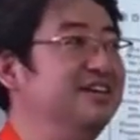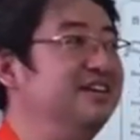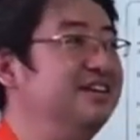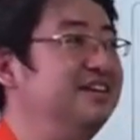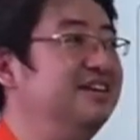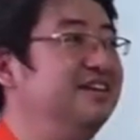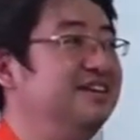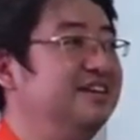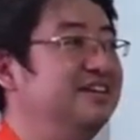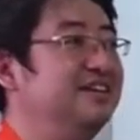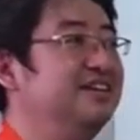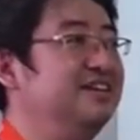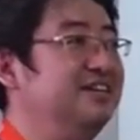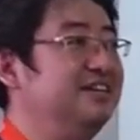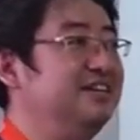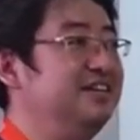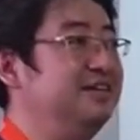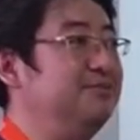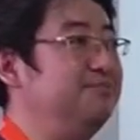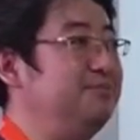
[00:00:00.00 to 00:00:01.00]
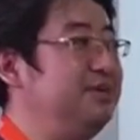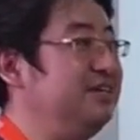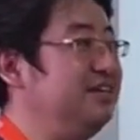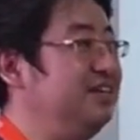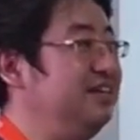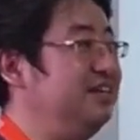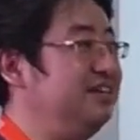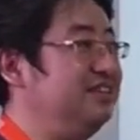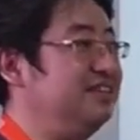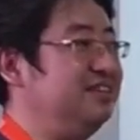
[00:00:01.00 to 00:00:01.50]
Yeah, making
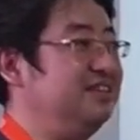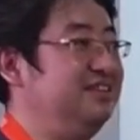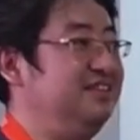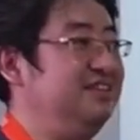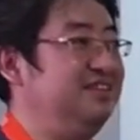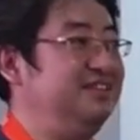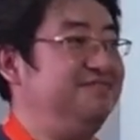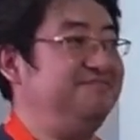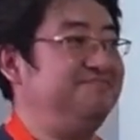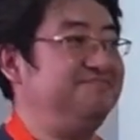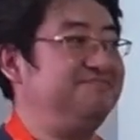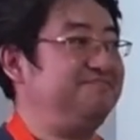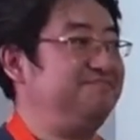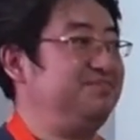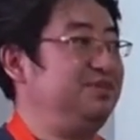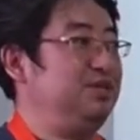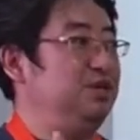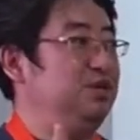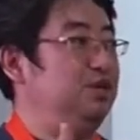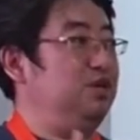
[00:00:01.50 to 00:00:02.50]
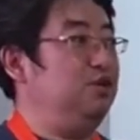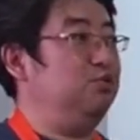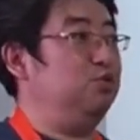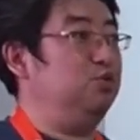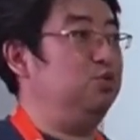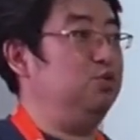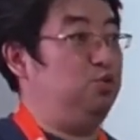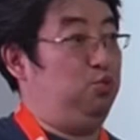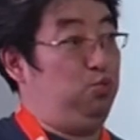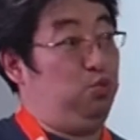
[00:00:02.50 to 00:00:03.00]
your work
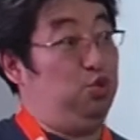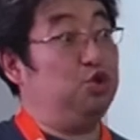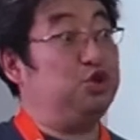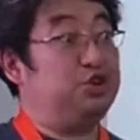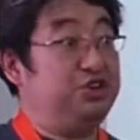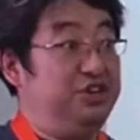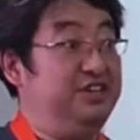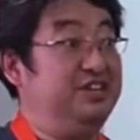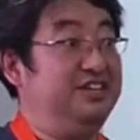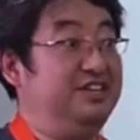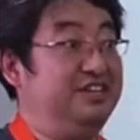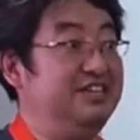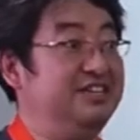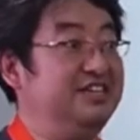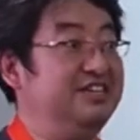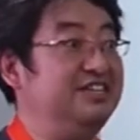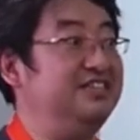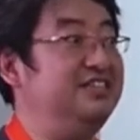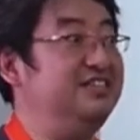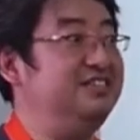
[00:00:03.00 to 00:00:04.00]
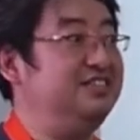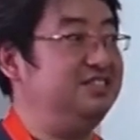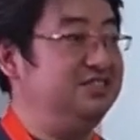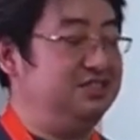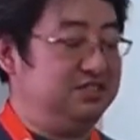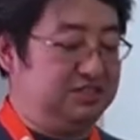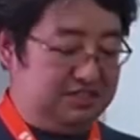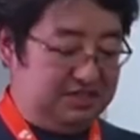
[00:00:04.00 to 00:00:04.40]
easy and safe for the